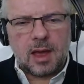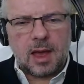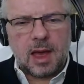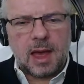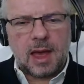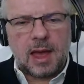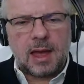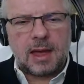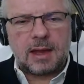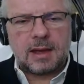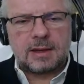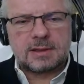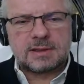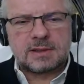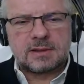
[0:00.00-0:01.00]

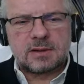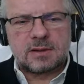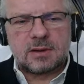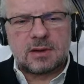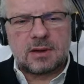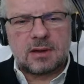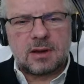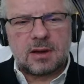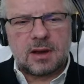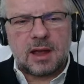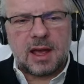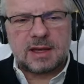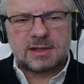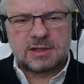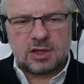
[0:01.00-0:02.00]
And
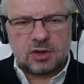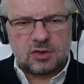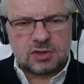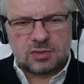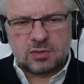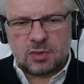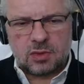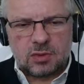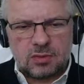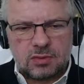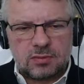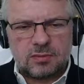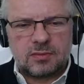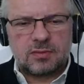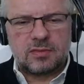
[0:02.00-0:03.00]
as usual,
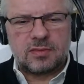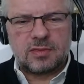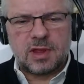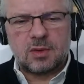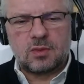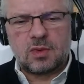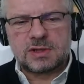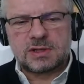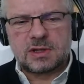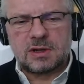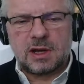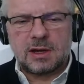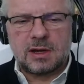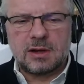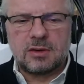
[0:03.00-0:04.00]
there wasn't
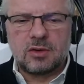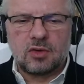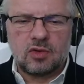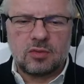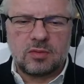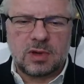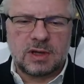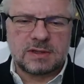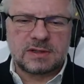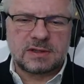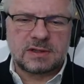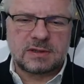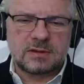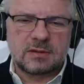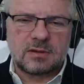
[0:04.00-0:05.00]
an
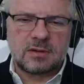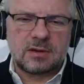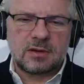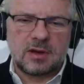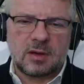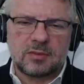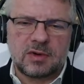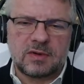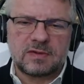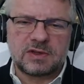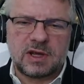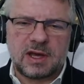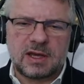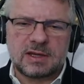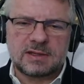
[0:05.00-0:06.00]
enormous number of
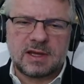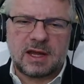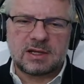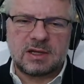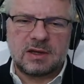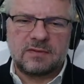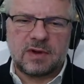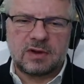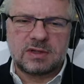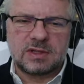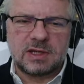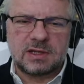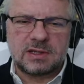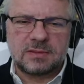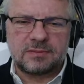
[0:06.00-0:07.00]
shares actually
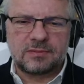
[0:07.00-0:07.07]
voted.